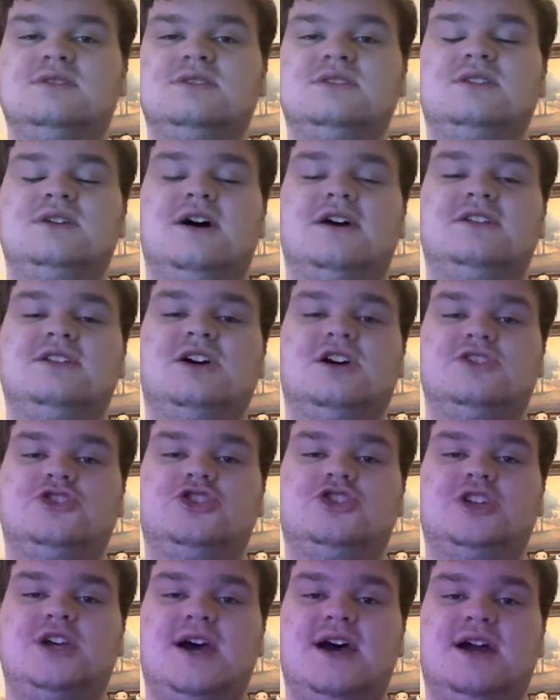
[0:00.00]
The
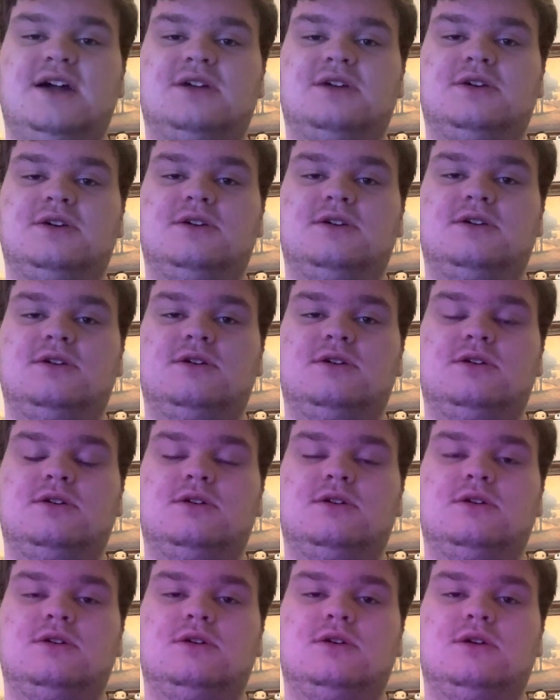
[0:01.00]
Nutshack.
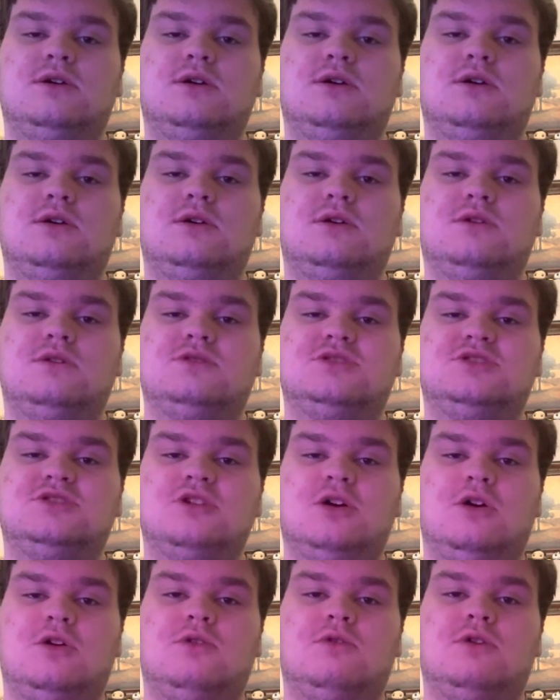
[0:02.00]

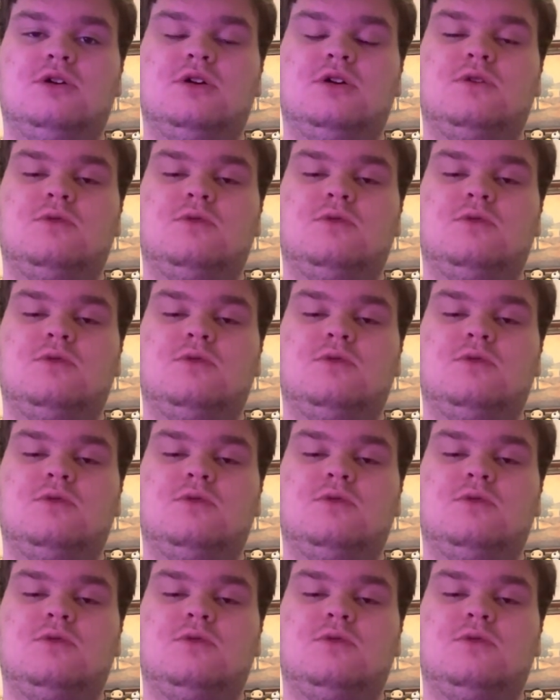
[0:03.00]
So,